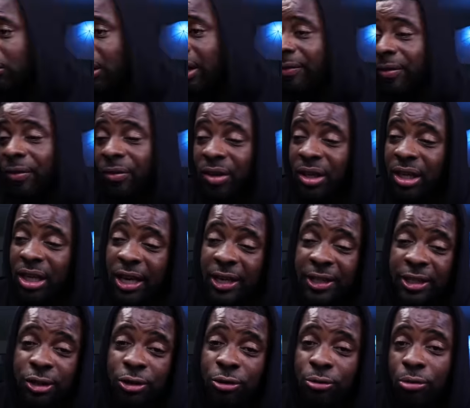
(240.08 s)
Whatever
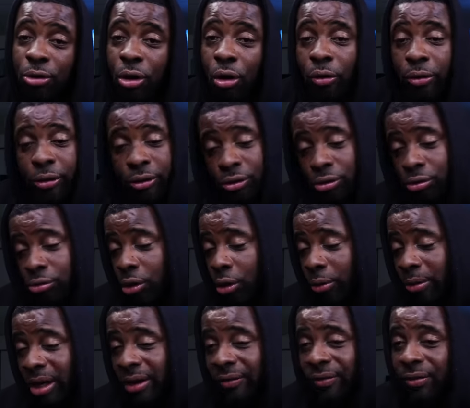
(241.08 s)
vacation you going to or
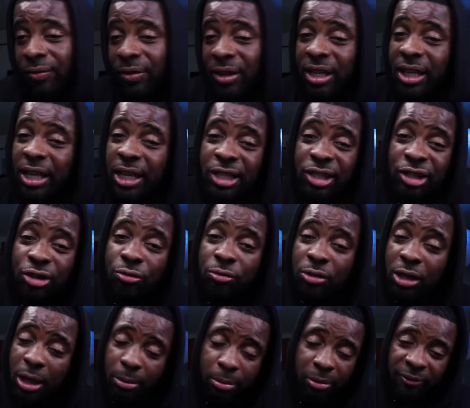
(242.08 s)
whatever vacation you
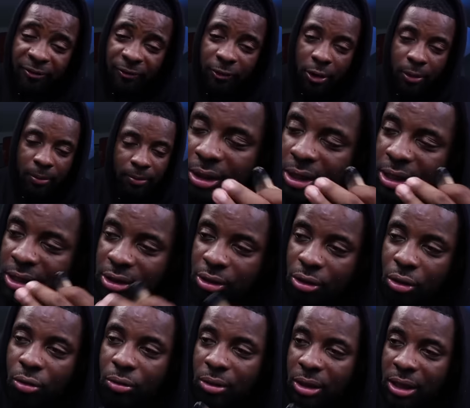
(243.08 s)
coming from, there's no